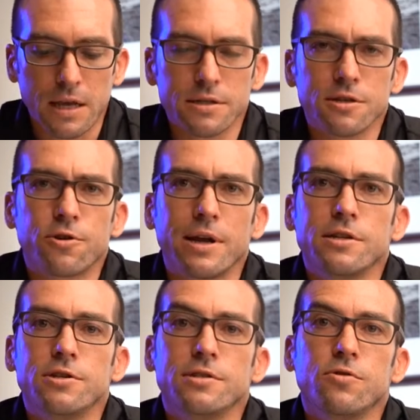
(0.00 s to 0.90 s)
So
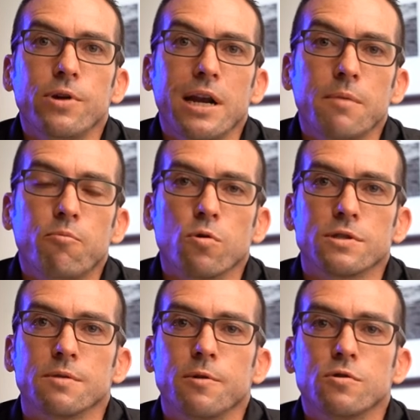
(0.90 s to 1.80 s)
strategy is really
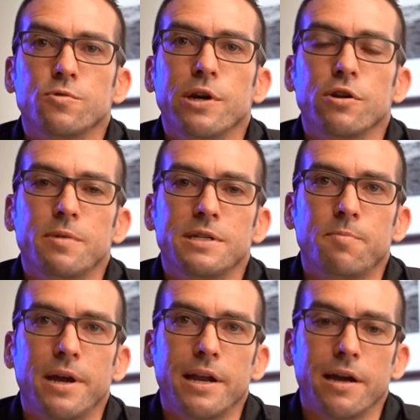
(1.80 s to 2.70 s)
important, because we could be
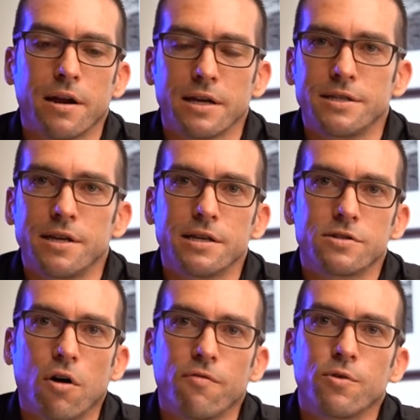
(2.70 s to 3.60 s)
spending, and I see this
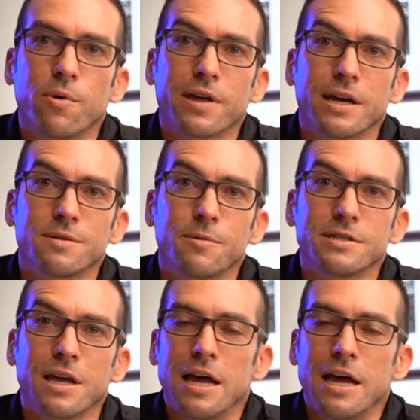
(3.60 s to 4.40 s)
often with customers,